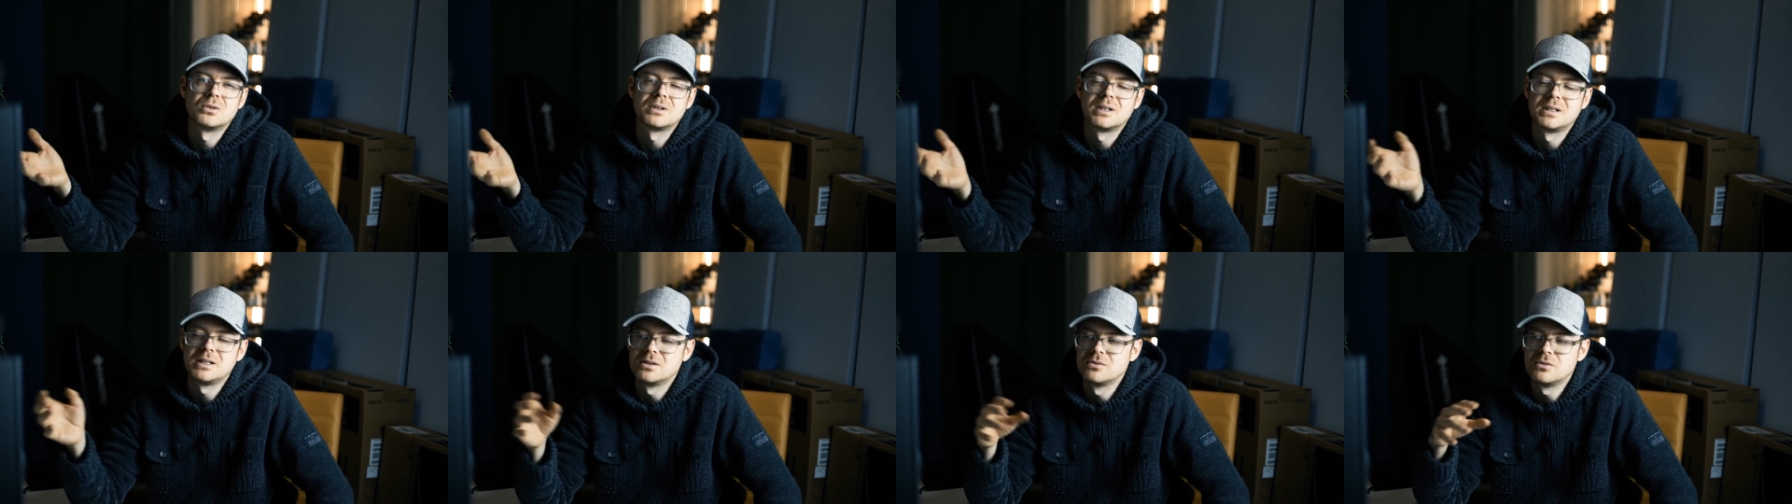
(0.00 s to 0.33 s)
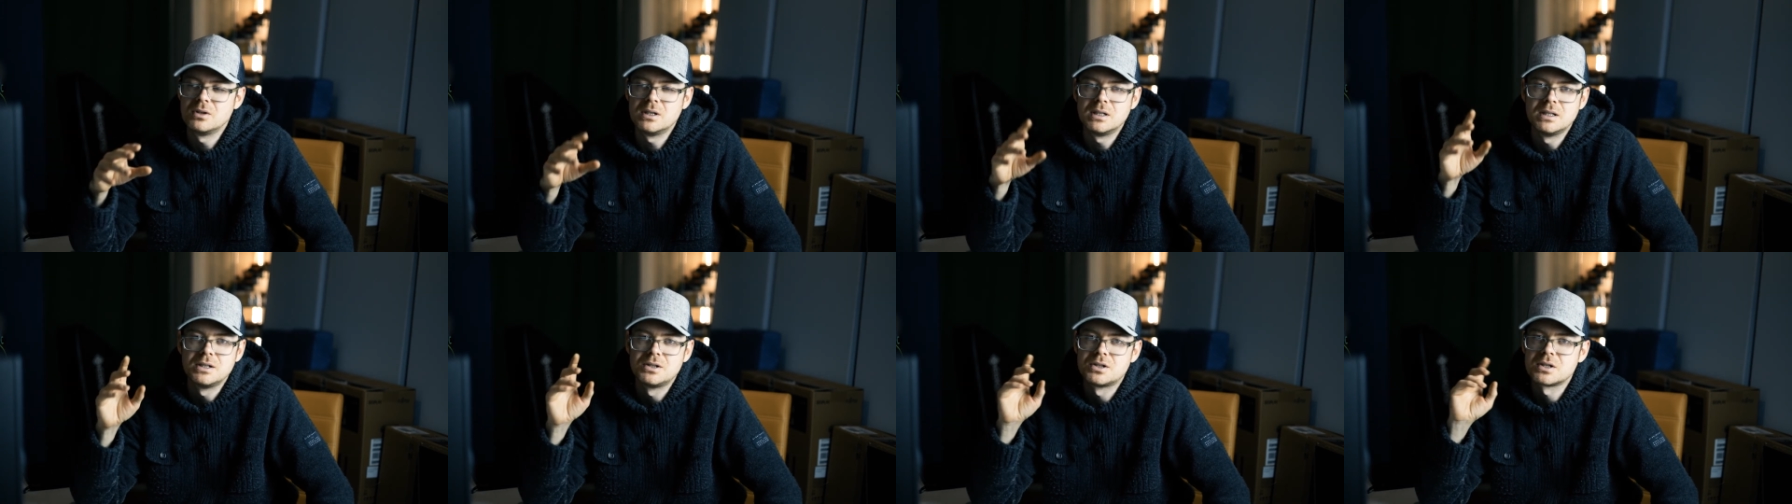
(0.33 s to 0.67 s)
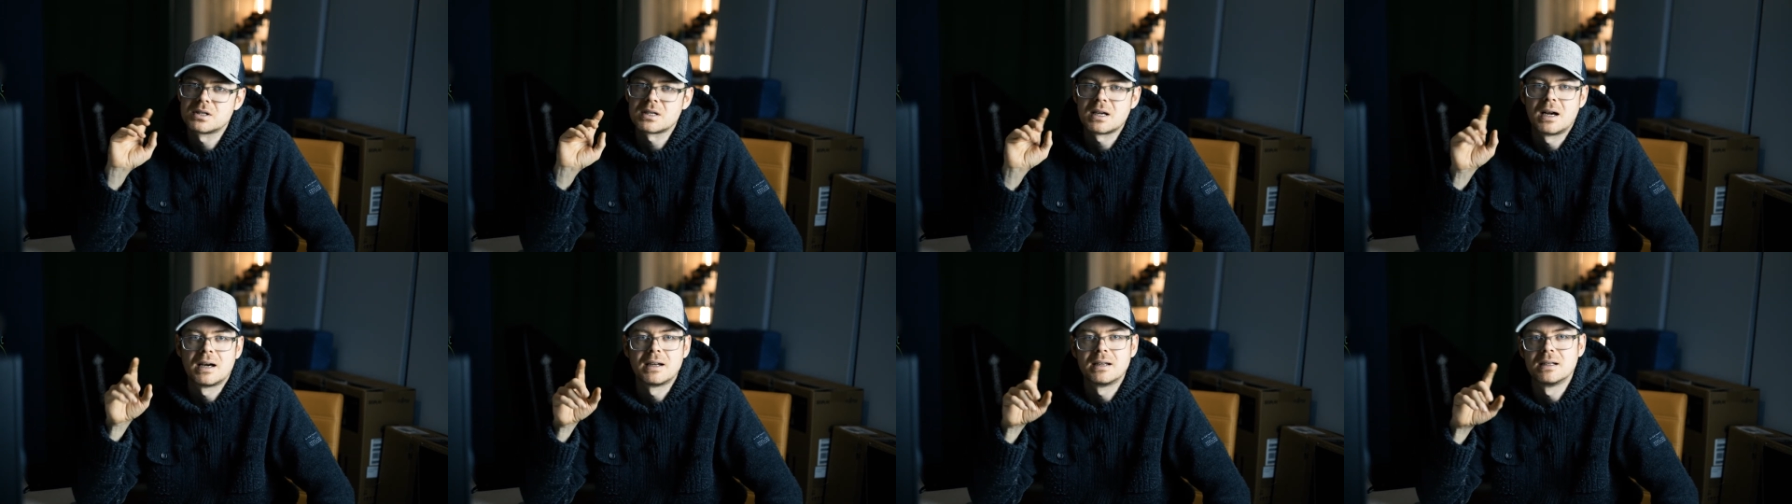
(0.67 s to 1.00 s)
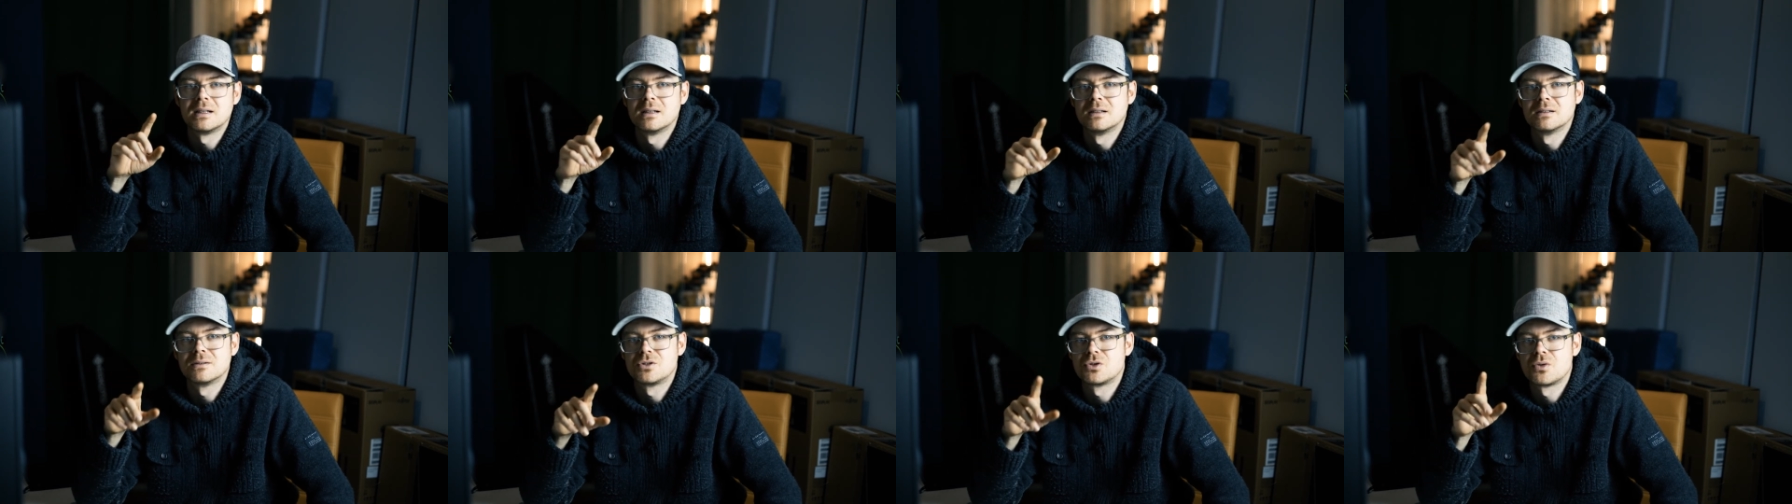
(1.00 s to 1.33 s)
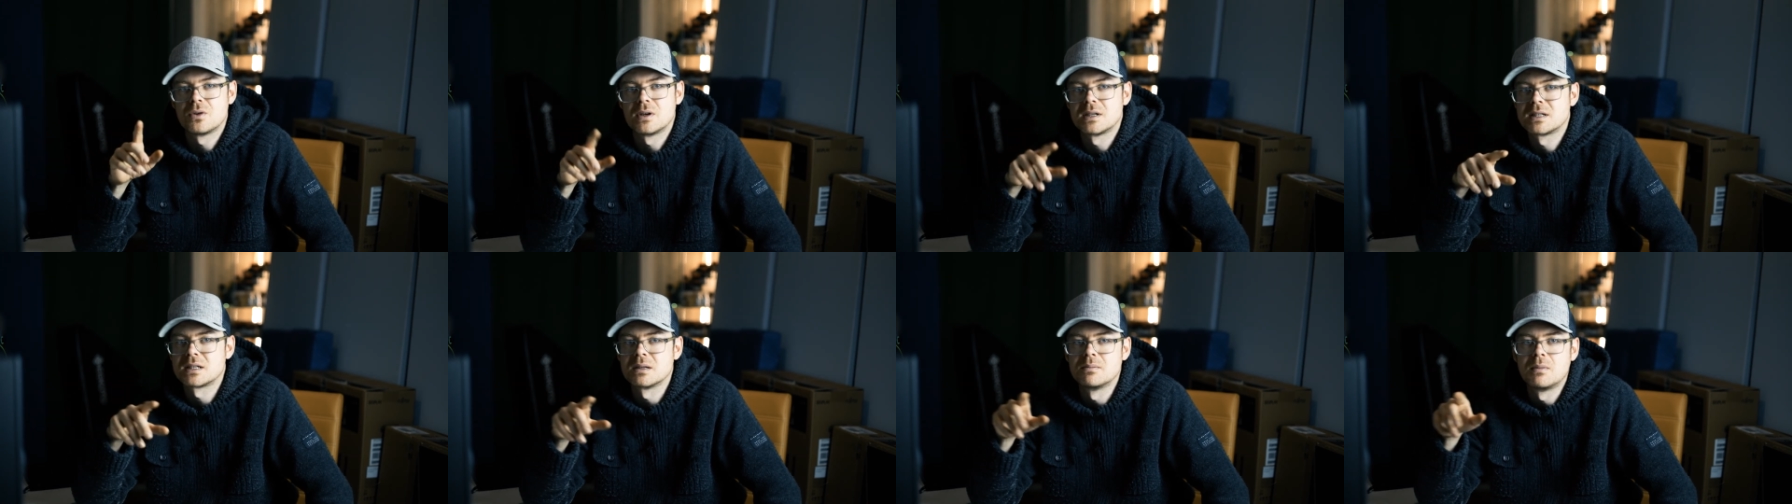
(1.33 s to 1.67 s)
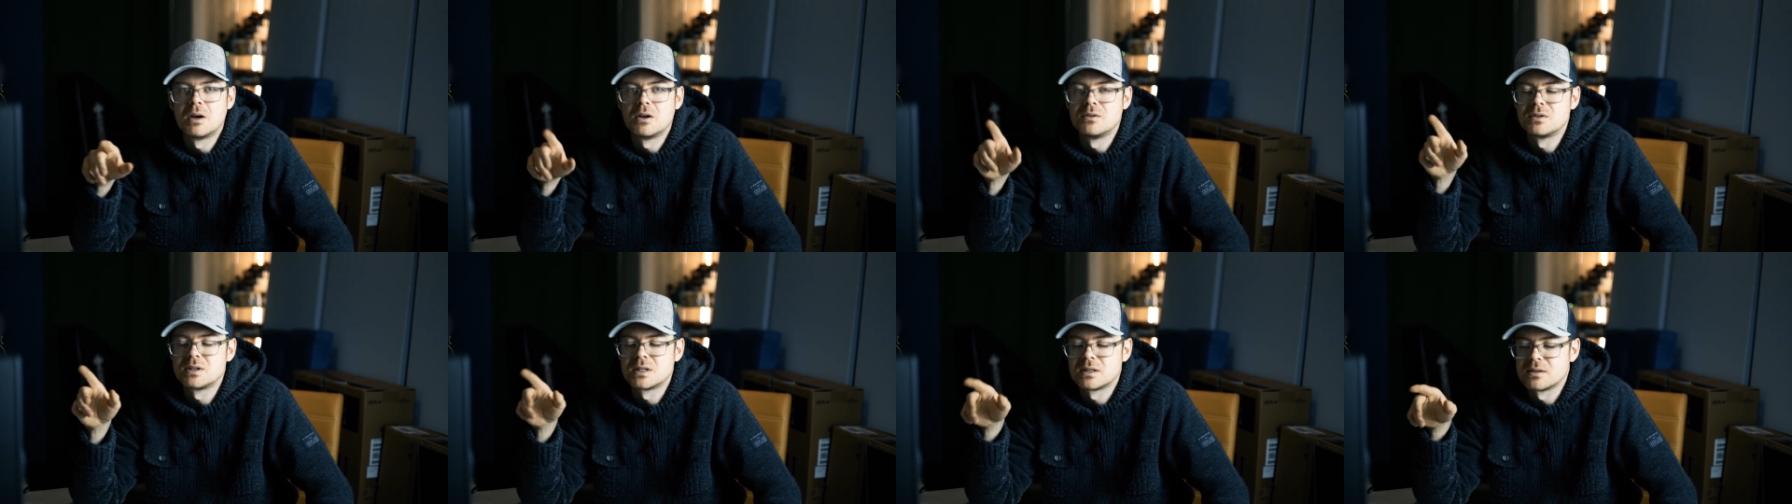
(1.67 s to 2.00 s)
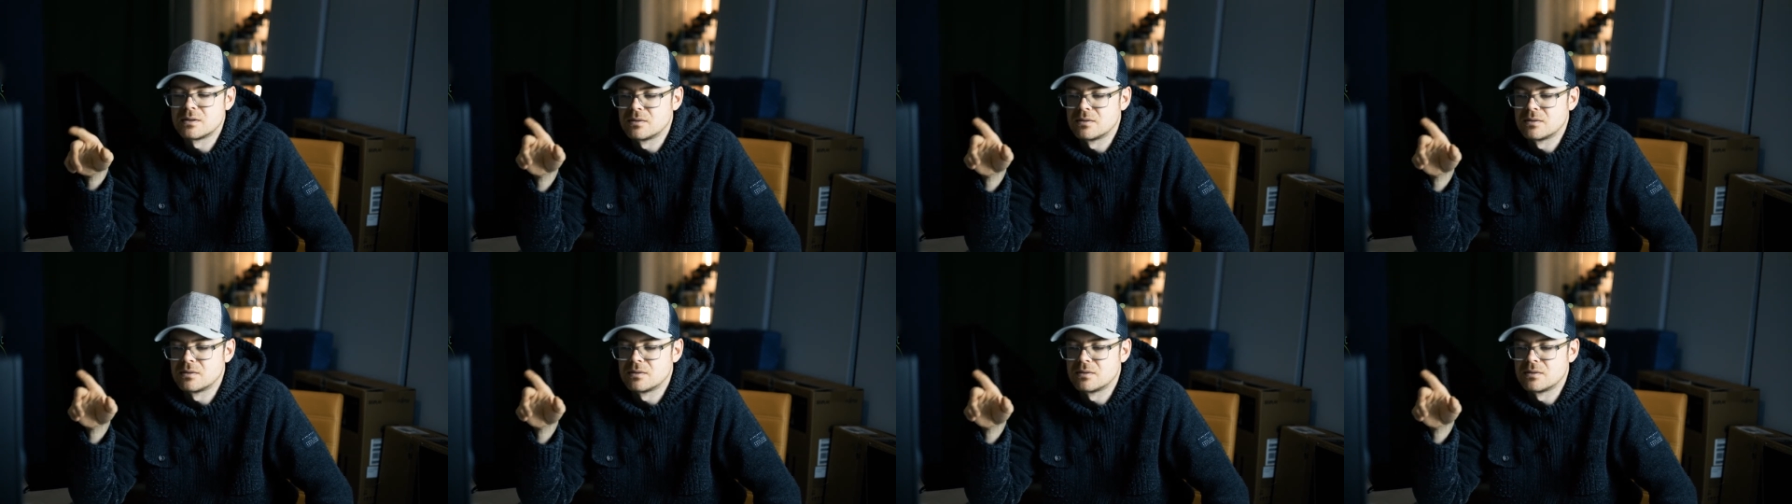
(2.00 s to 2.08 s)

then you're really just adding trace amounts